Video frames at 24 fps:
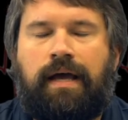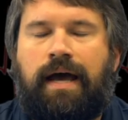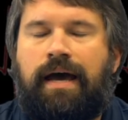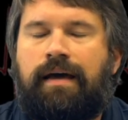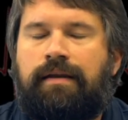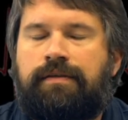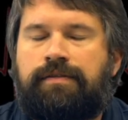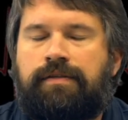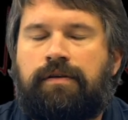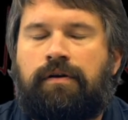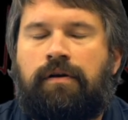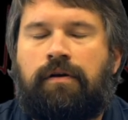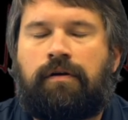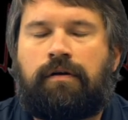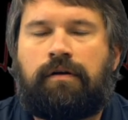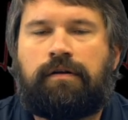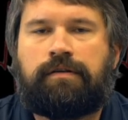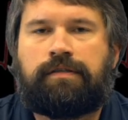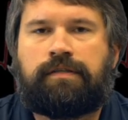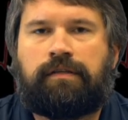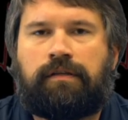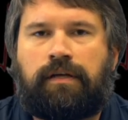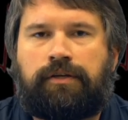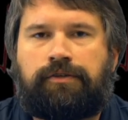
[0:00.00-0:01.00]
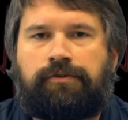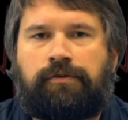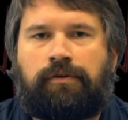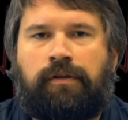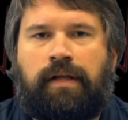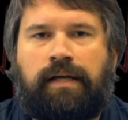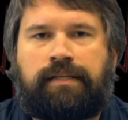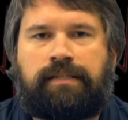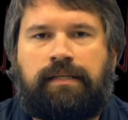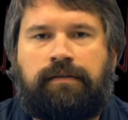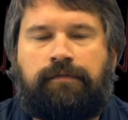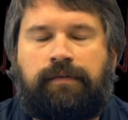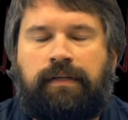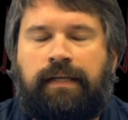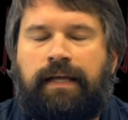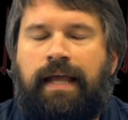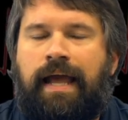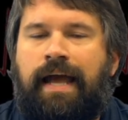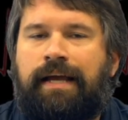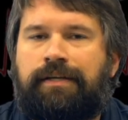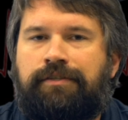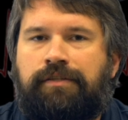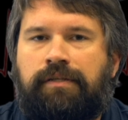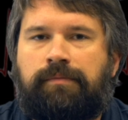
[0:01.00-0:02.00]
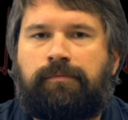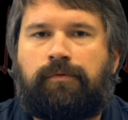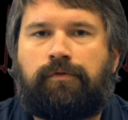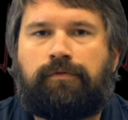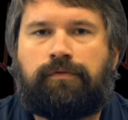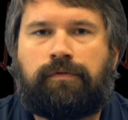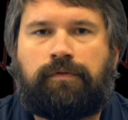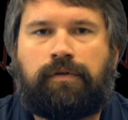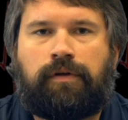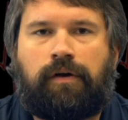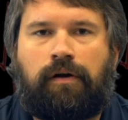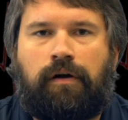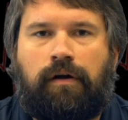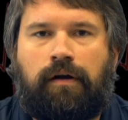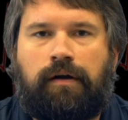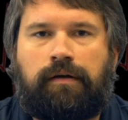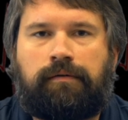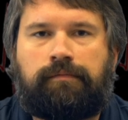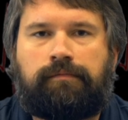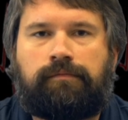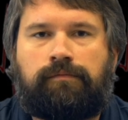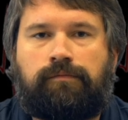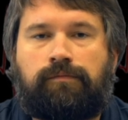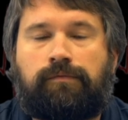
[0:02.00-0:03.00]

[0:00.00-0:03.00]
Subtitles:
How does the heart's electrical activity actually move through the heart?